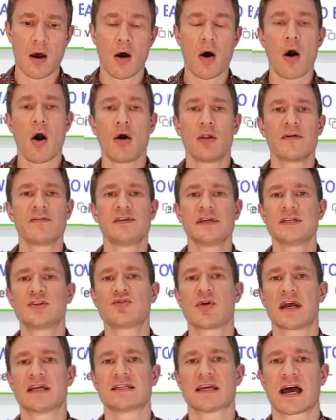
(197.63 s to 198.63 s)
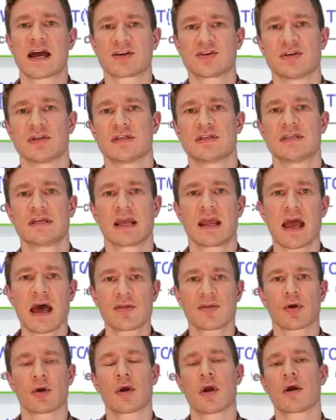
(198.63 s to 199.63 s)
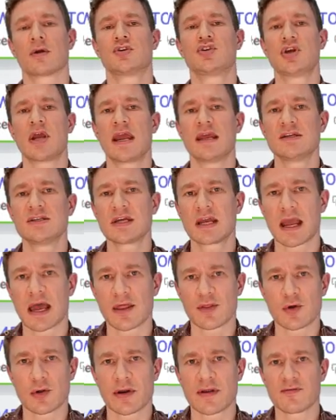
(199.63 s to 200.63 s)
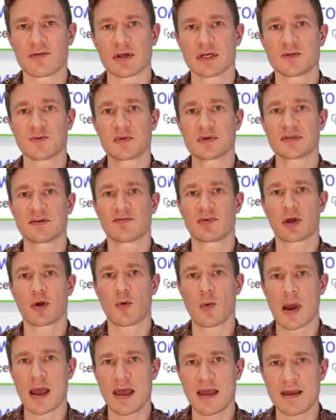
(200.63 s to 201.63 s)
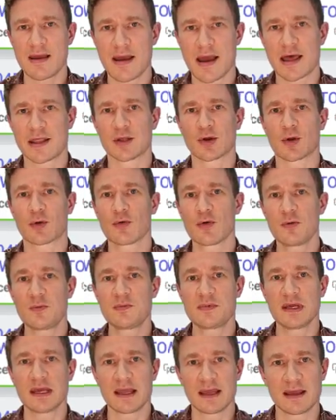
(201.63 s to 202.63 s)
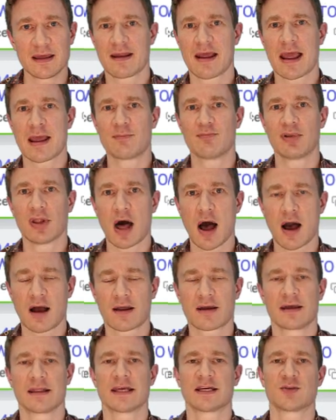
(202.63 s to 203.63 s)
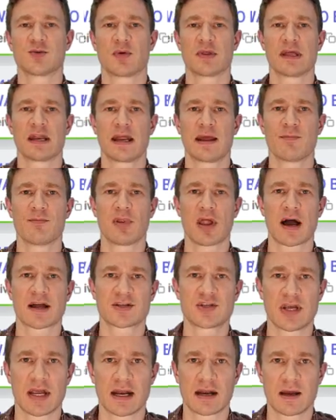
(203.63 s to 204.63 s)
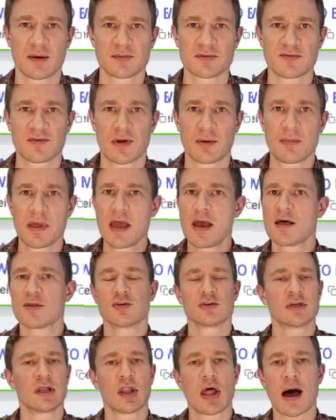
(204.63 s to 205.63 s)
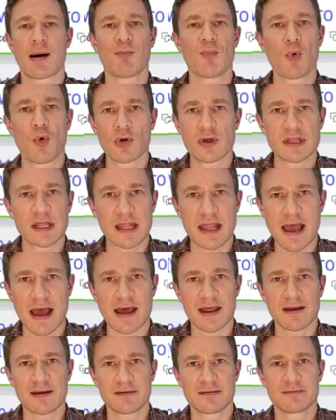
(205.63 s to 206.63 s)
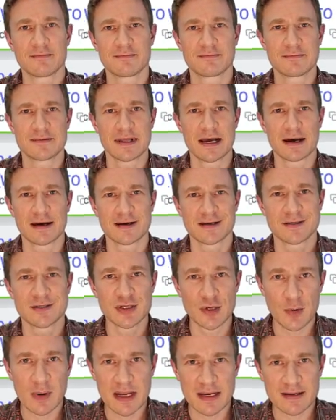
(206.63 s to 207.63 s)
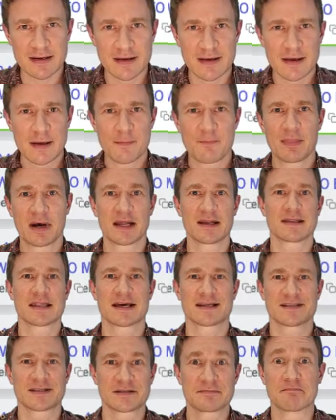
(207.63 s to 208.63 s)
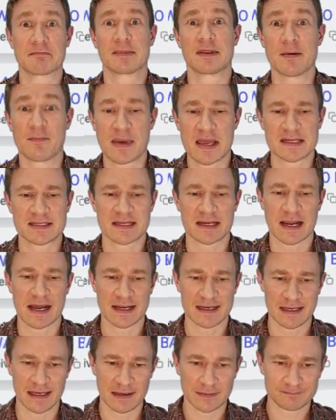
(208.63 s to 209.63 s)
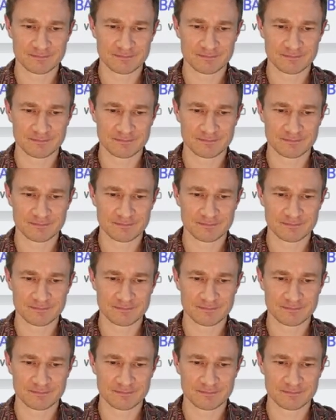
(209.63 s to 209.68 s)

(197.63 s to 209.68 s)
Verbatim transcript: all of these transactions together are chained together in a very specific way, and they're grouped in a block, and that's where the name blockchain comes from. There's a lot more than that uh, to it, but that's the basic idea.